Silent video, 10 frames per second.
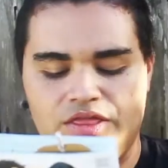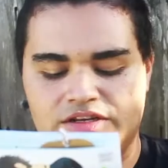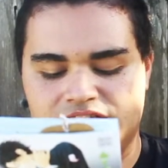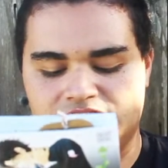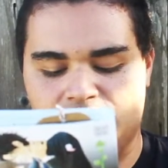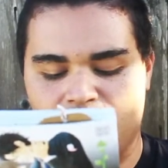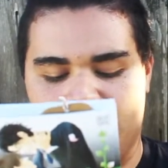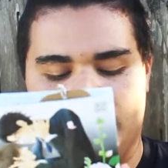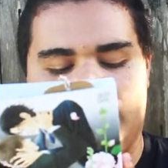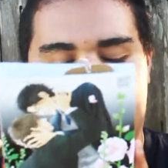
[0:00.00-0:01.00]
This is
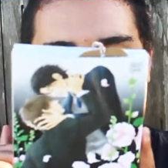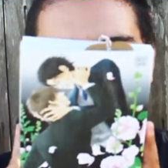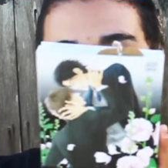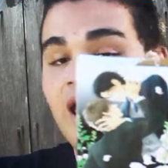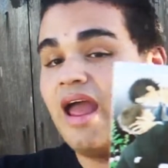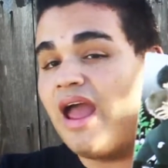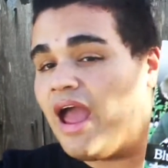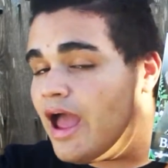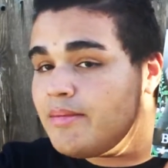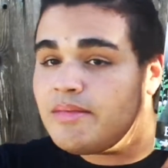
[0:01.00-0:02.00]
rated
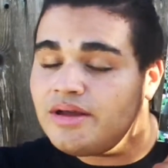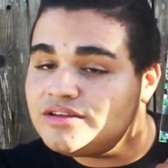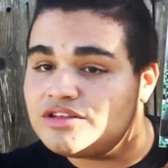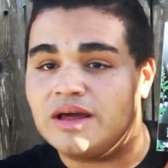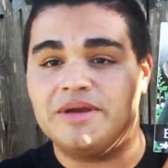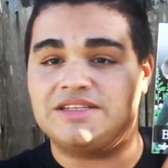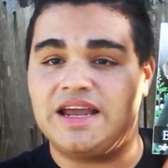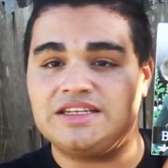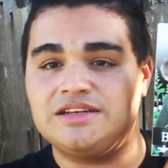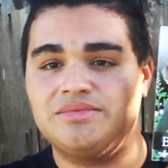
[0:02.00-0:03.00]
M, so that means
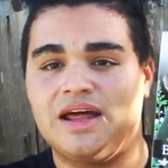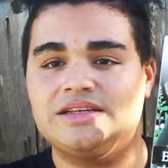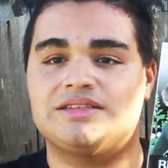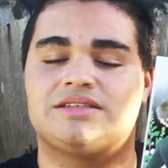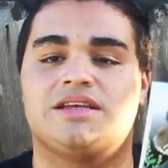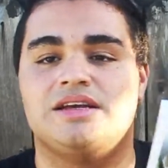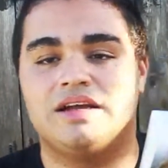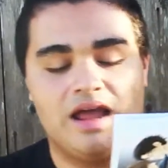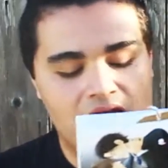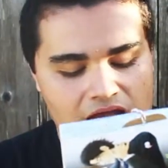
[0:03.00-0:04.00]
18+,
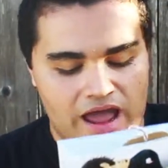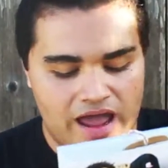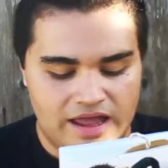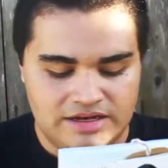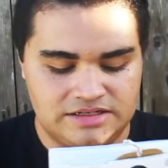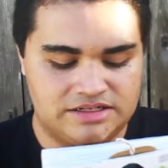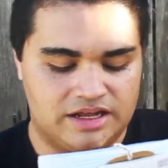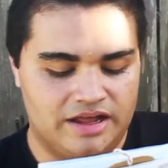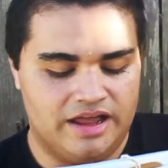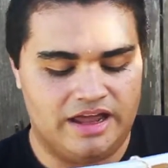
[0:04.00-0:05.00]

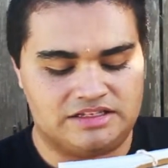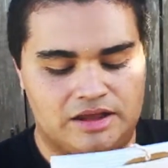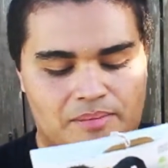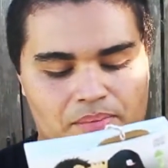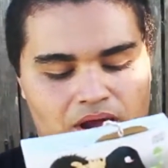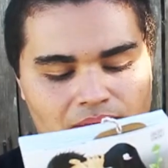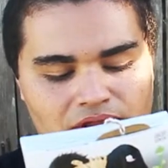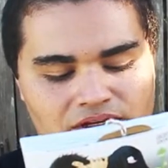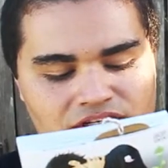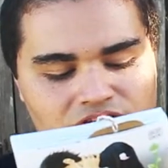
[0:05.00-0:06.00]
and it's
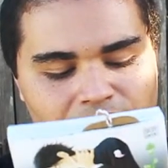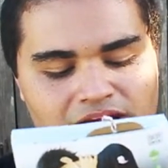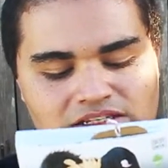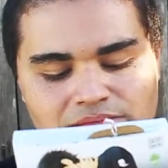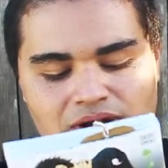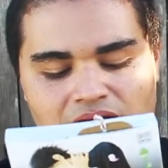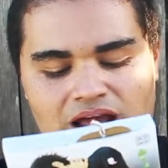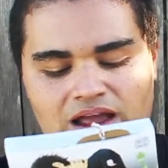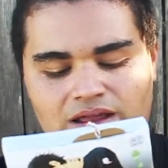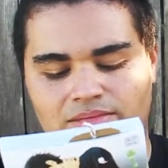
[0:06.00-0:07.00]
published by
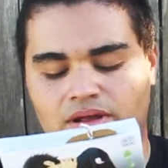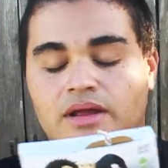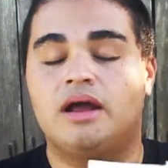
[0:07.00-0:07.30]
Sublime.